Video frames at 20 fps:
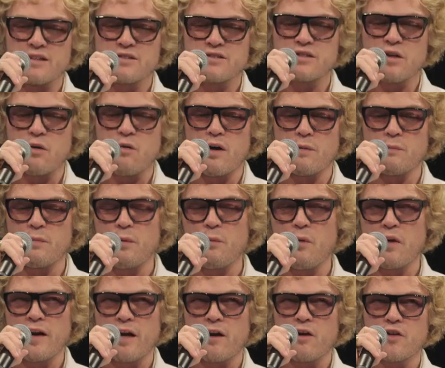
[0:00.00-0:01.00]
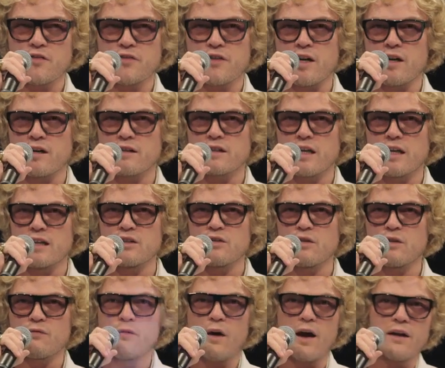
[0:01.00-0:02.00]
and so on. But when I got there and
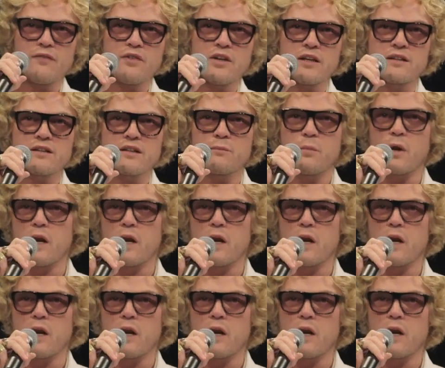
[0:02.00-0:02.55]
you arrive at the